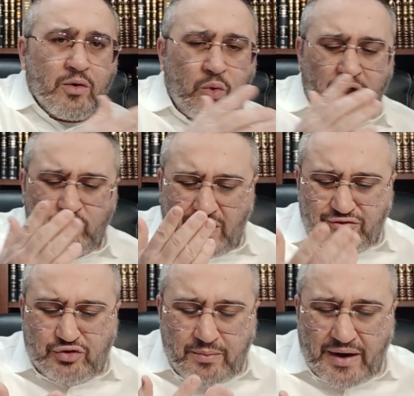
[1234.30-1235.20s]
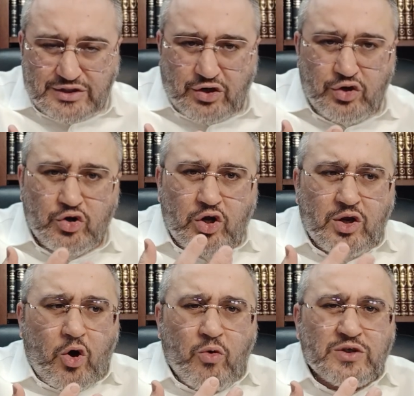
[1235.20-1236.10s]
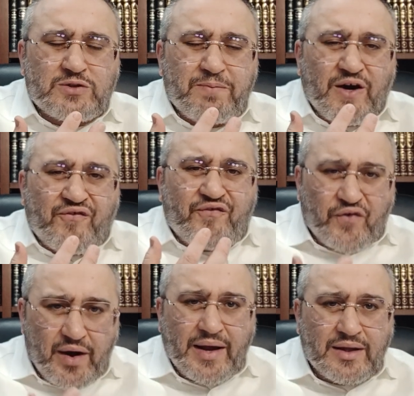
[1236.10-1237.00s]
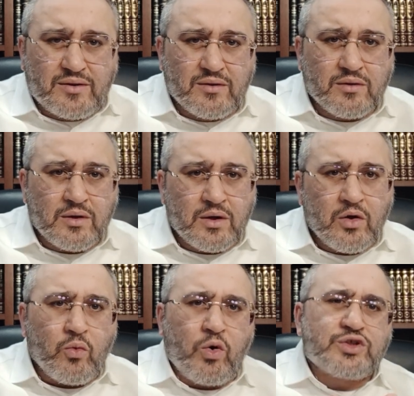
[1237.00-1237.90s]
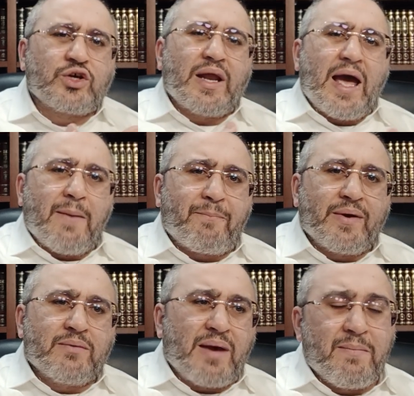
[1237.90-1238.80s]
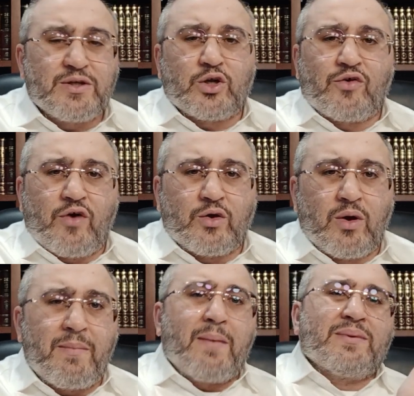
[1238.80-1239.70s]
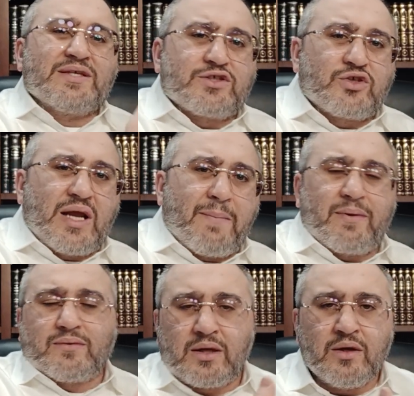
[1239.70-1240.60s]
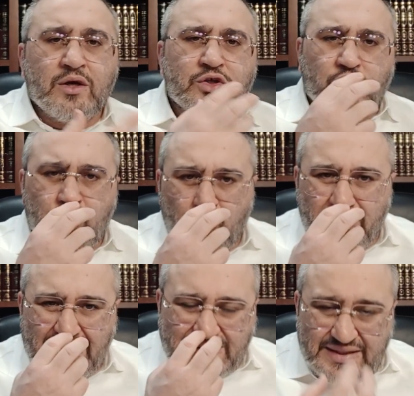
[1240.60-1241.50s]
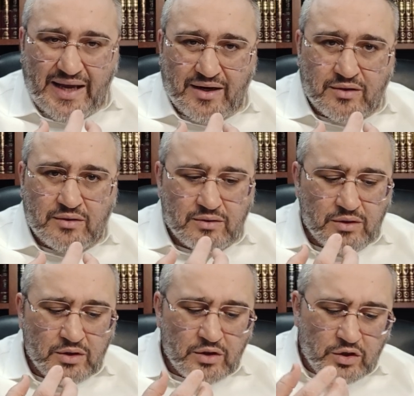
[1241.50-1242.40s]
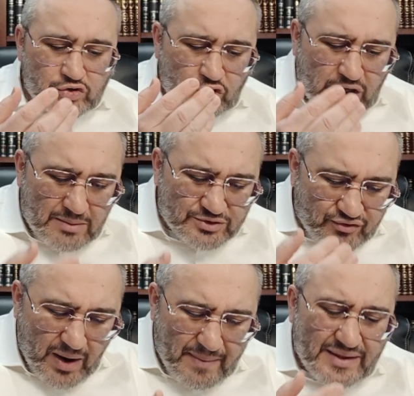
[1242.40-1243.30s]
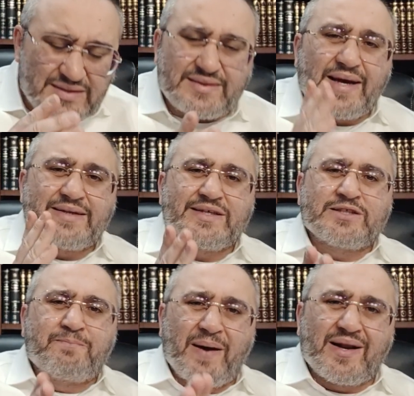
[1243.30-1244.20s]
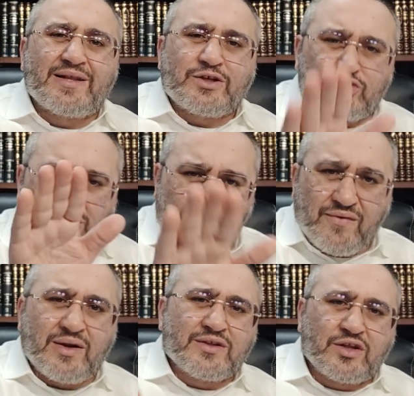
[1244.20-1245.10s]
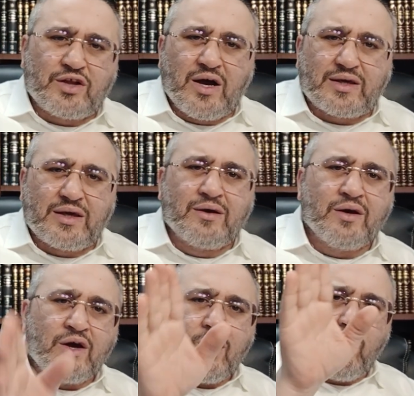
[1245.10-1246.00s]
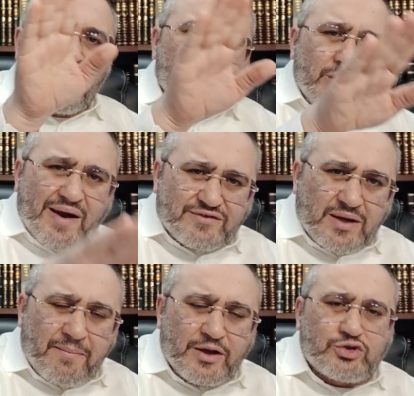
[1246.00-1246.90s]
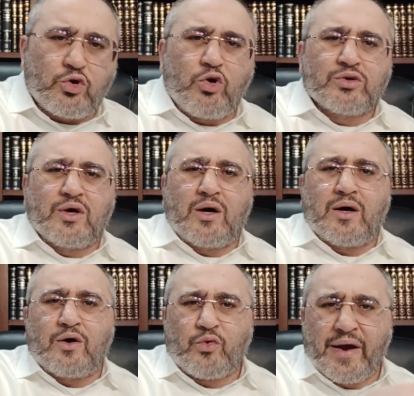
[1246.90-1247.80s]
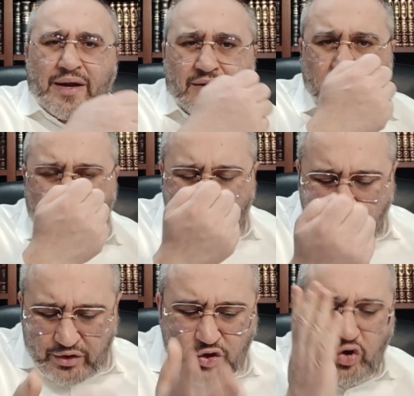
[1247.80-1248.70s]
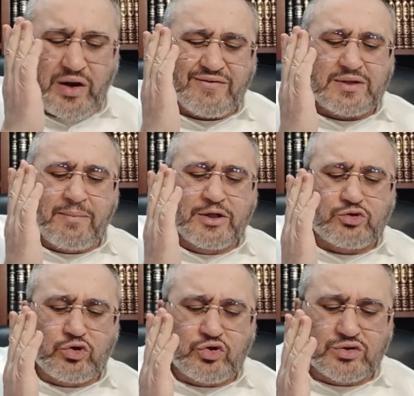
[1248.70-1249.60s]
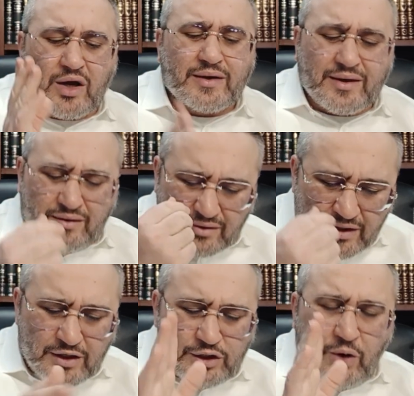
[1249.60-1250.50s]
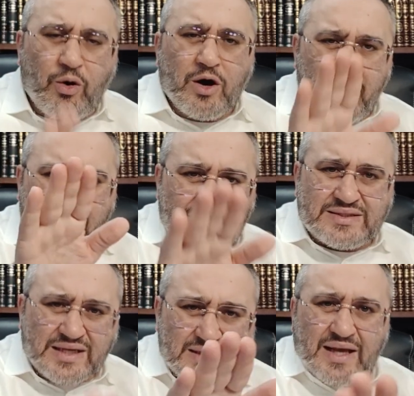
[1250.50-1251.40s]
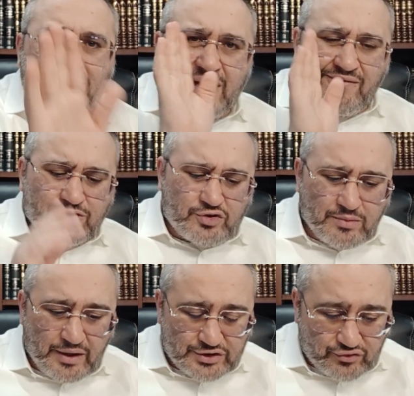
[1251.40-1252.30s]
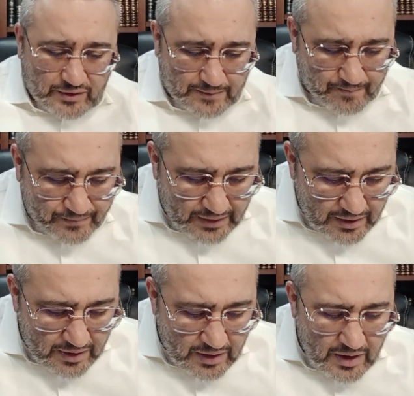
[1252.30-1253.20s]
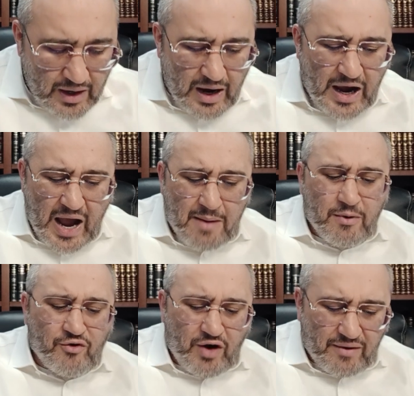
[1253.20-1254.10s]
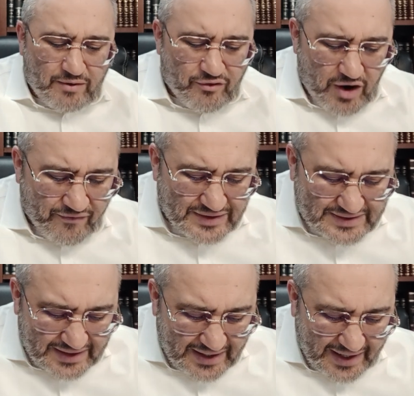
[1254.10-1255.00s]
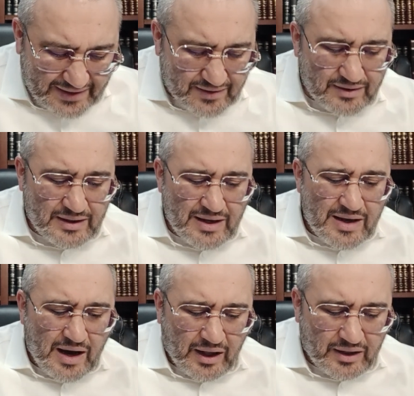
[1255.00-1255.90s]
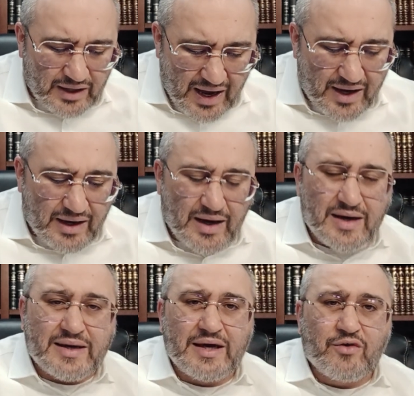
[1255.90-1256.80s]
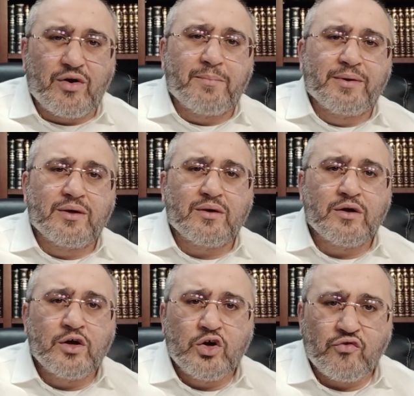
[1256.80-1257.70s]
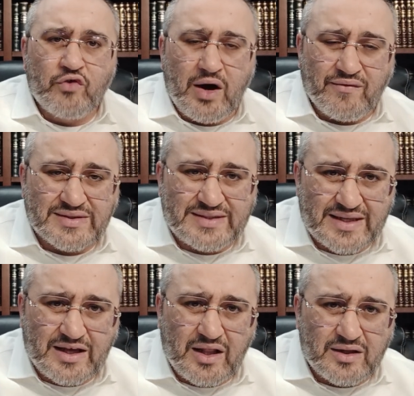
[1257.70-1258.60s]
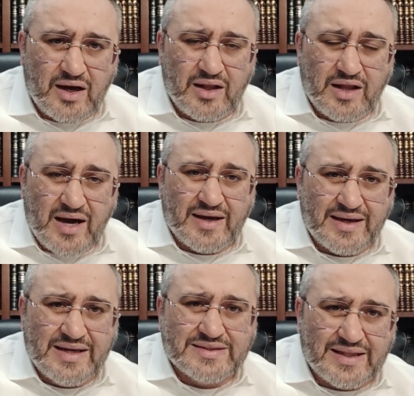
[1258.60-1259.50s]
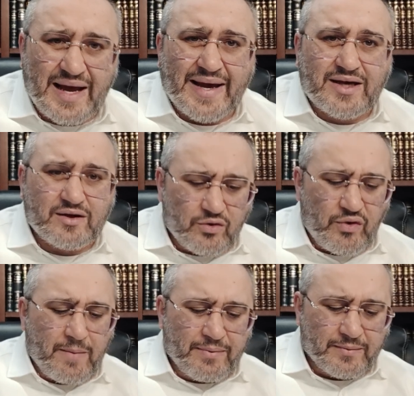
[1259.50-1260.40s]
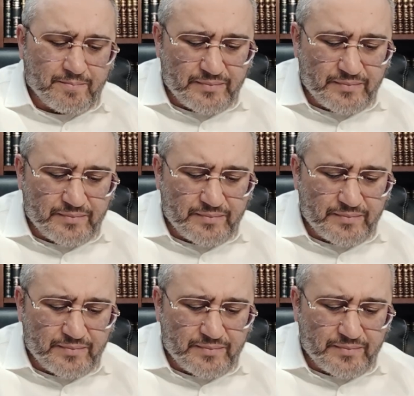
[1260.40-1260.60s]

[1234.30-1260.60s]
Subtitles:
while you daven Shemona Esrei, you're going to always be afraid what's going to happen. Maybe he's going to run away. Maybe this is going to happen. So you're not settled. So comes Rebbe and he says, it's better that you daven on the donkey, whether you have somebody to hold the rein, whether you don't have somebody to hold your donkey. Don't worry about it. Sit and daven Shemona Esrei. Amar Rava said, halacha ke Rebbe. Rava said the halacha is like Rebbe.